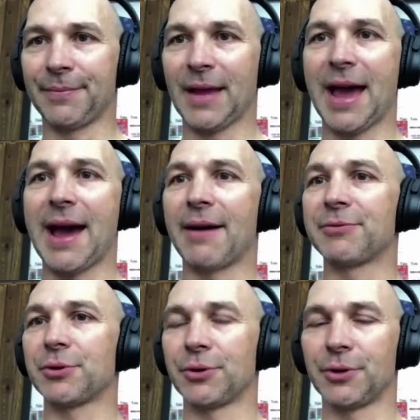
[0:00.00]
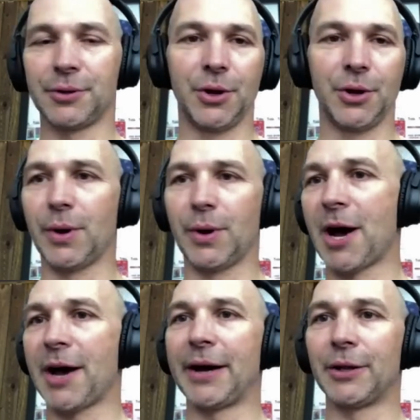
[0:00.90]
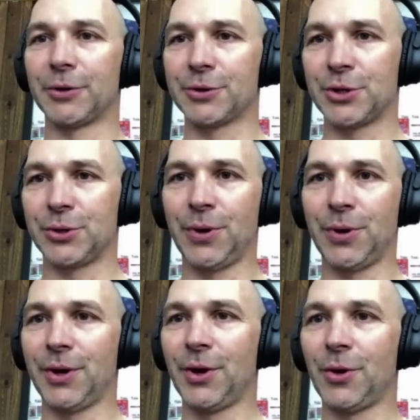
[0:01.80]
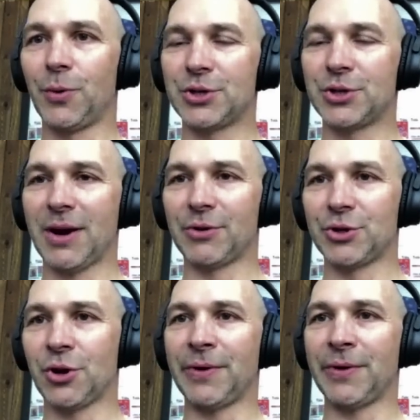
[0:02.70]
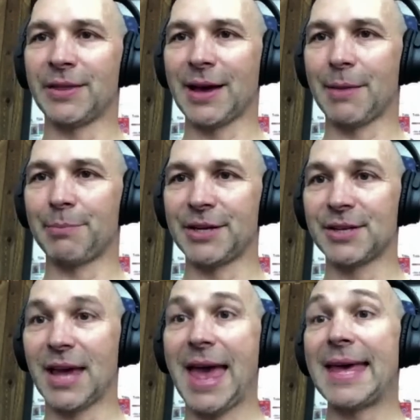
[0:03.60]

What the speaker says: after, a mile or two, what's your average heart rate at that pace?